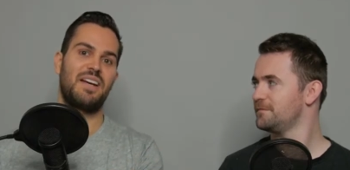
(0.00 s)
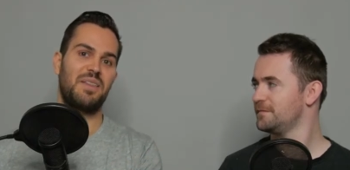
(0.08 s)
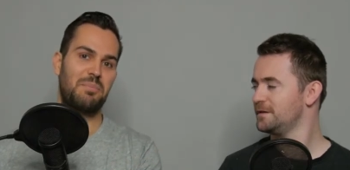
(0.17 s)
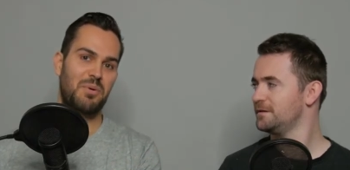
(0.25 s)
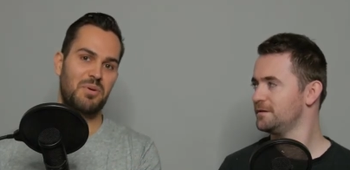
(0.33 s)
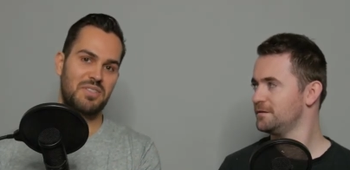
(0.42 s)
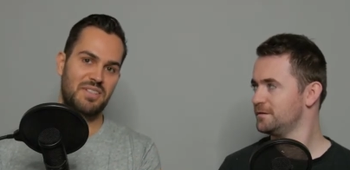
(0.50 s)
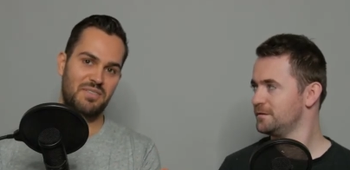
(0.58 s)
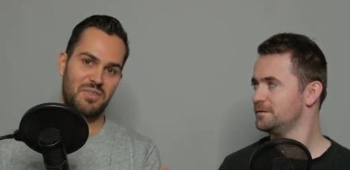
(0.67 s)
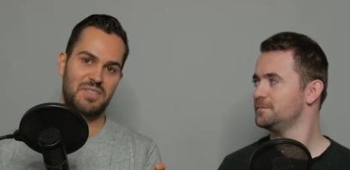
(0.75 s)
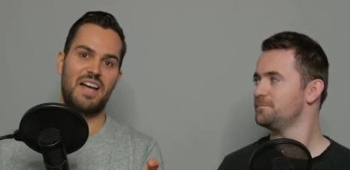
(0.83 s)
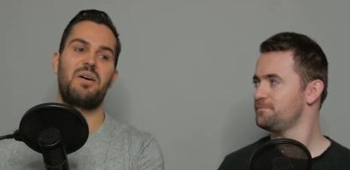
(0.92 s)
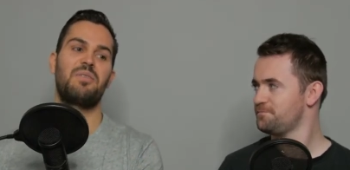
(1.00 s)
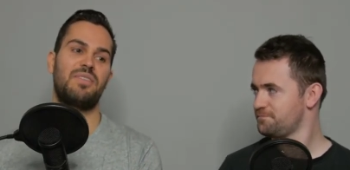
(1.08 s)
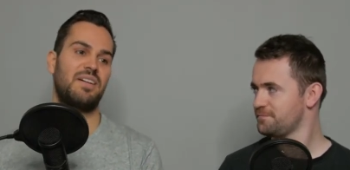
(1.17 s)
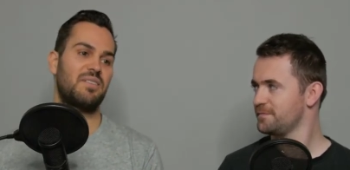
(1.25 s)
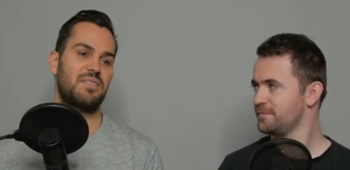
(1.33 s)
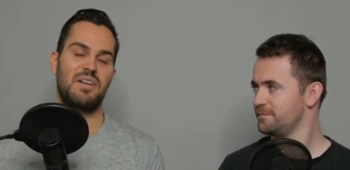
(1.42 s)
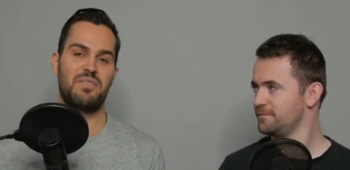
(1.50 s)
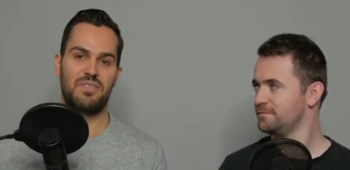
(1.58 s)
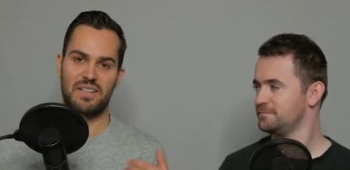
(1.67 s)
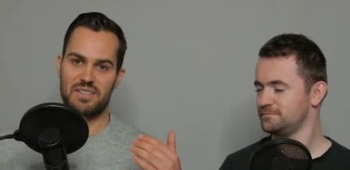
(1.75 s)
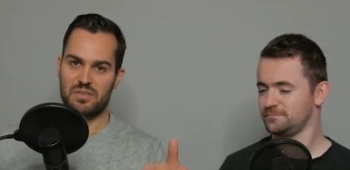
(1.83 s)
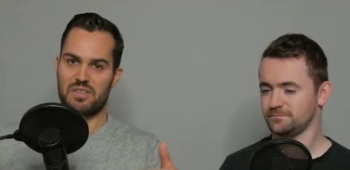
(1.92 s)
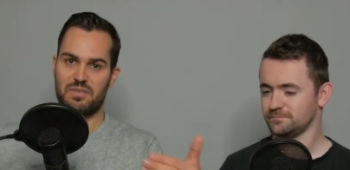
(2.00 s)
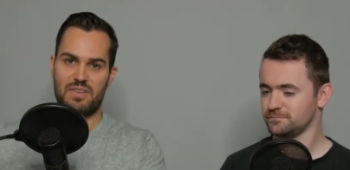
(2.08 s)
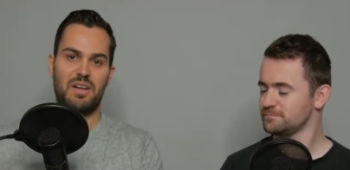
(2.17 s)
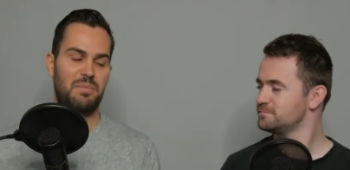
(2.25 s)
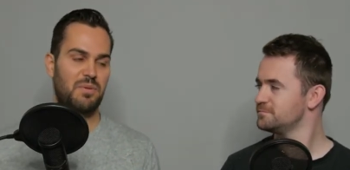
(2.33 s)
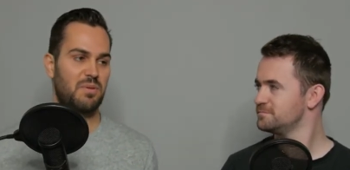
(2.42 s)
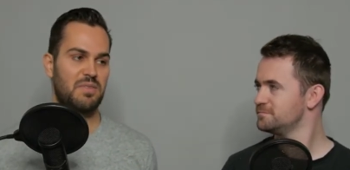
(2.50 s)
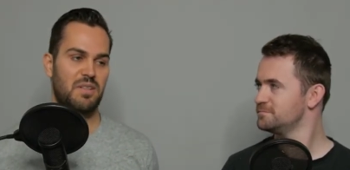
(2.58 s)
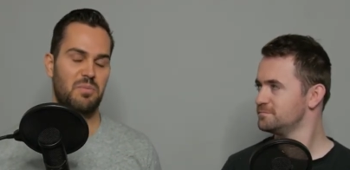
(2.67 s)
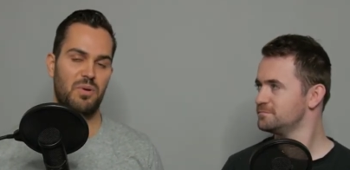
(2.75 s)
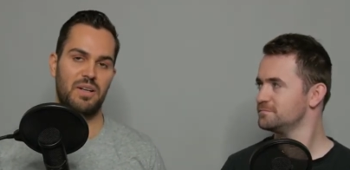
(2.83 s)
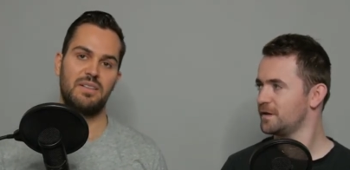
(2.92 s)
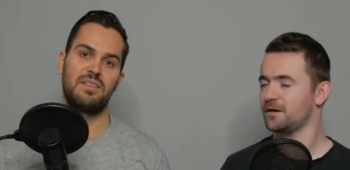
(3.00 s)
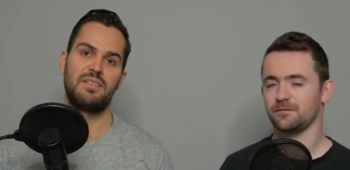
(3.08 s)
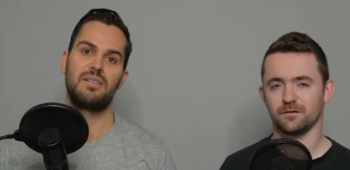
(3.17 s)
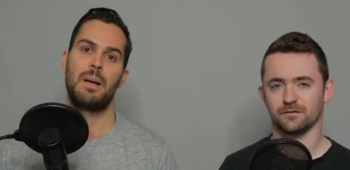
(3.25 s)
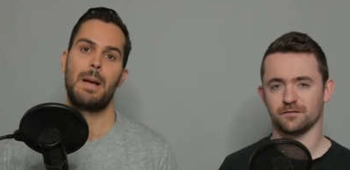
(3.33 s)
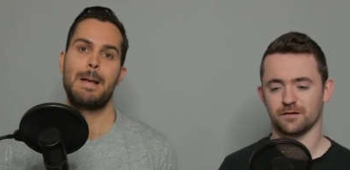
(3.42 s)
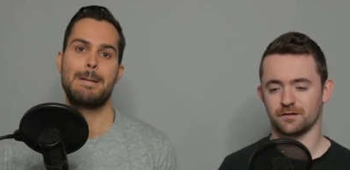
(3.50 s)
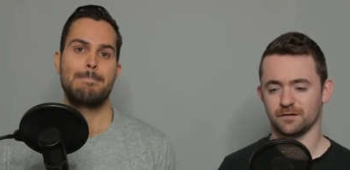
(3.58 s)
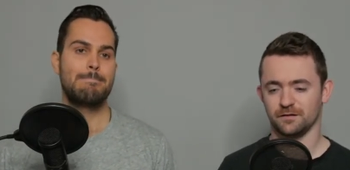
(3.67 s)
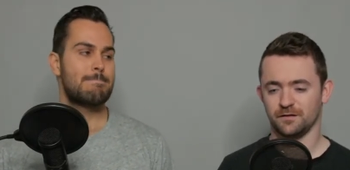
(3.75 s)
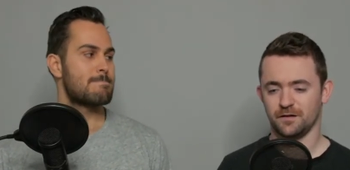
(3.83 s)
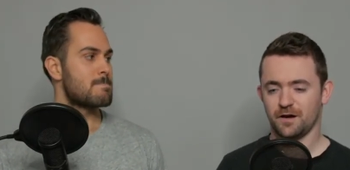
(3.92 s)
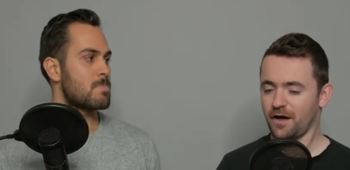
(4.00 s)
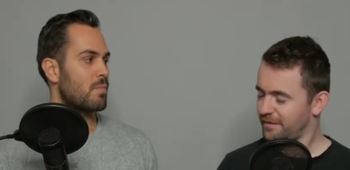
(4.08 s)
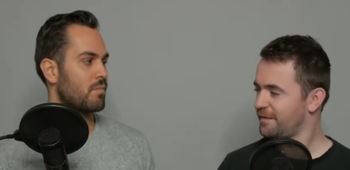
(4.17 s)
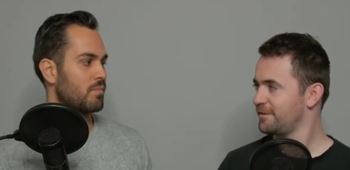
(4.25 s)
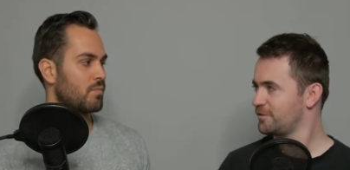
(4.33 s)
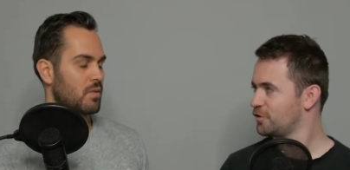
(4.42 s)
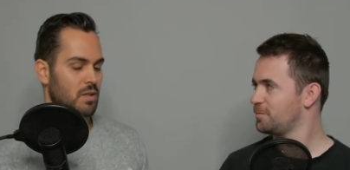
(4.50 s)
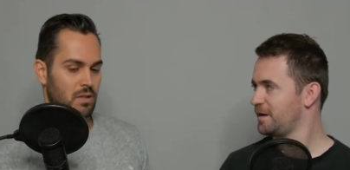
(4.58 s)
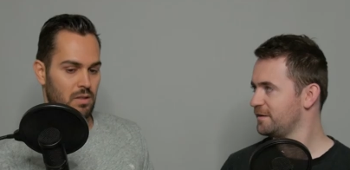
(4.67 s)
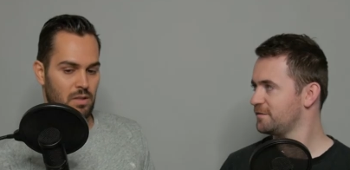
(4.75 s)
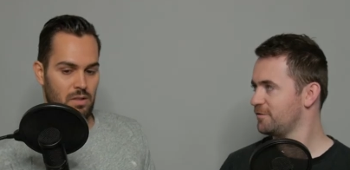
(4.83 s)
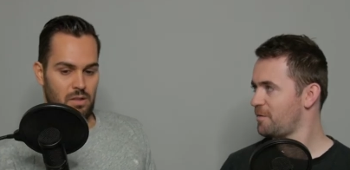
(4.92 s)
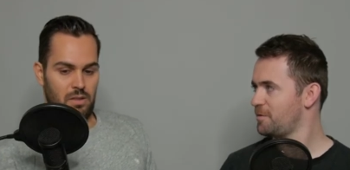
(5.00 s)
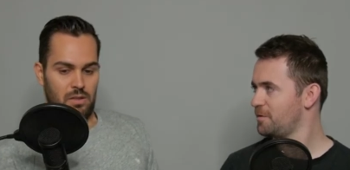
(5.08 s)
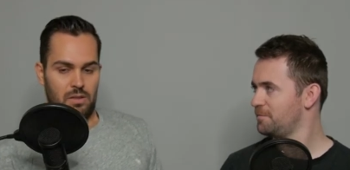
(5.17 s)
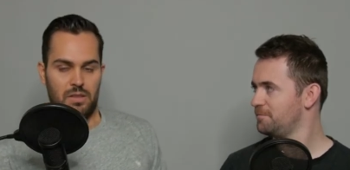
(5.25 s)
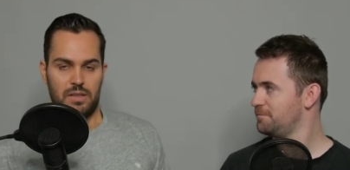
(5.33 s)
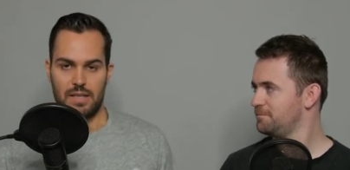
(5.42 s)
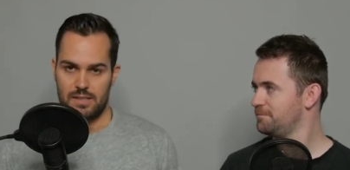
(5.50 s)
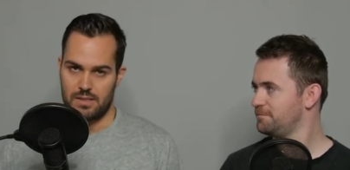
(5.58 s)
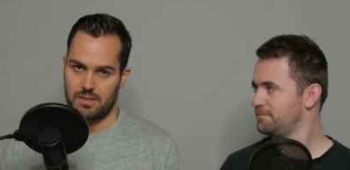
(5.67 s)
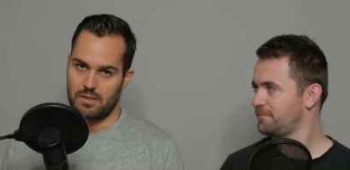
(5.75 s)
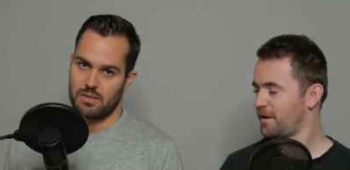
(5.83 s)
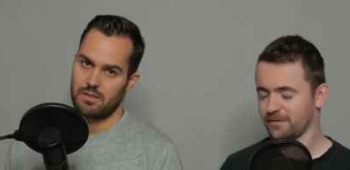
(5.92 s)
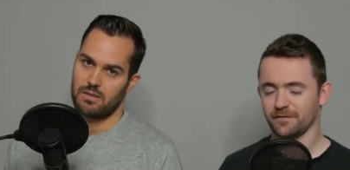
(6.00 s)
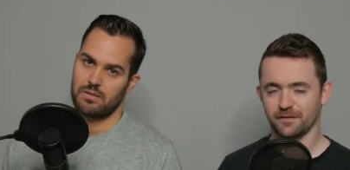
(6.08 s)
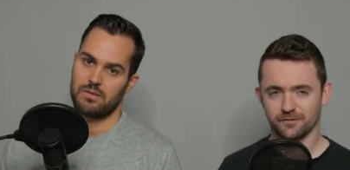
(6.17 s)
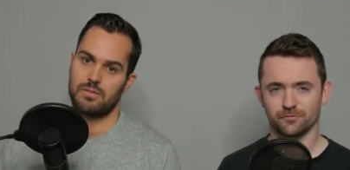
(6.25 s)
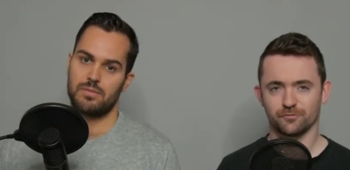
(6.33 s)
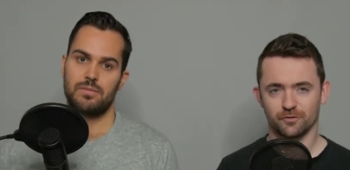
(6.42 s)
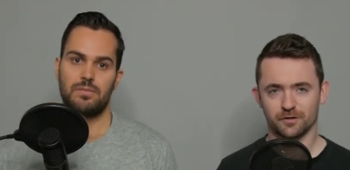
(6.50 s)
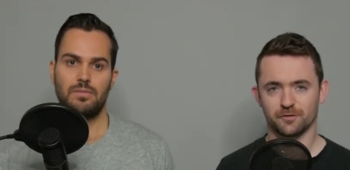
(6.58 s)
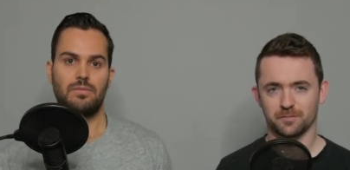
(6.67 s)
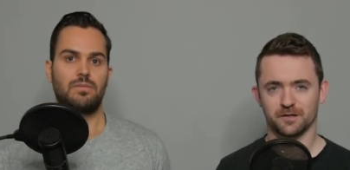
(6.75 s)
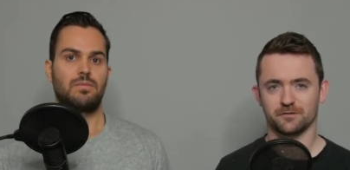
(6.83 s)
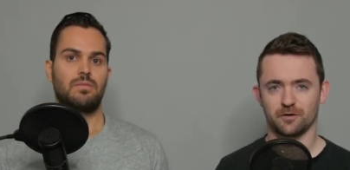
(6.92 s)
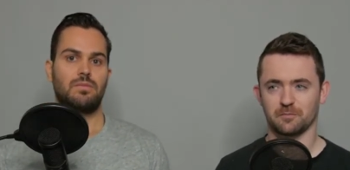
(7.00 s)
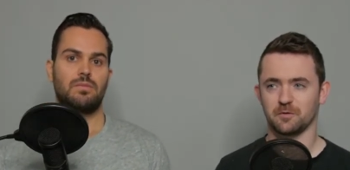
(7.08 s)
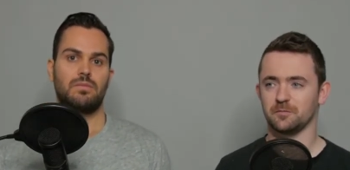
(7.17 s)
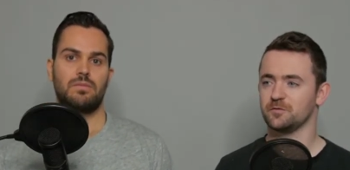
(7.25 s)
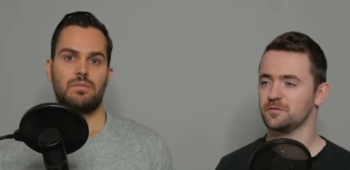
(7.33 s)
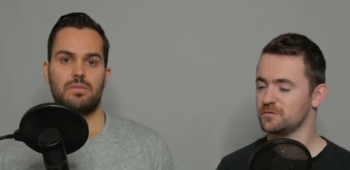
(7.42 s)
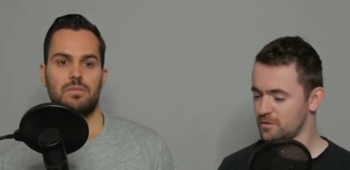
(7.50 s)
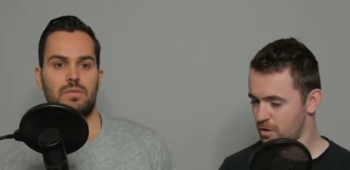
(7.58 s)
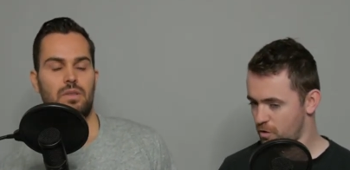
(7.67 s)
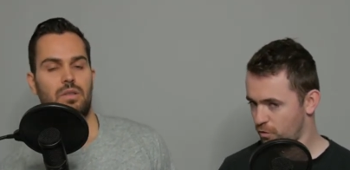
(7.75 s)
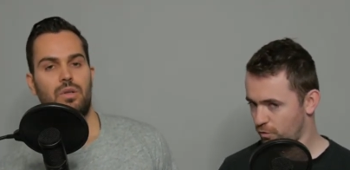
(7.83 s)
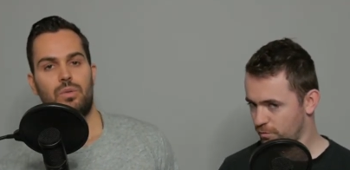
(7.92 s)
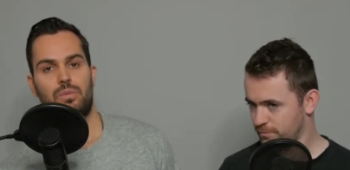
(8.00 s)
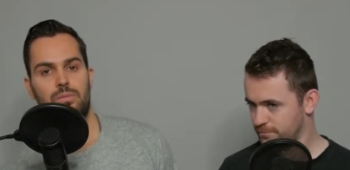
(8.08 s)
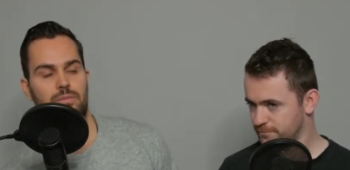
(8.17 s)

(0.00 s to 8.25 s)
Speaker 1: get the positiveness out of it because everything is going to develop you in some way. Yeah, exactly.
Speaker 2: I think that's a good place to wrap up. Yes. I think that is a really good place to wrap up. So, cool.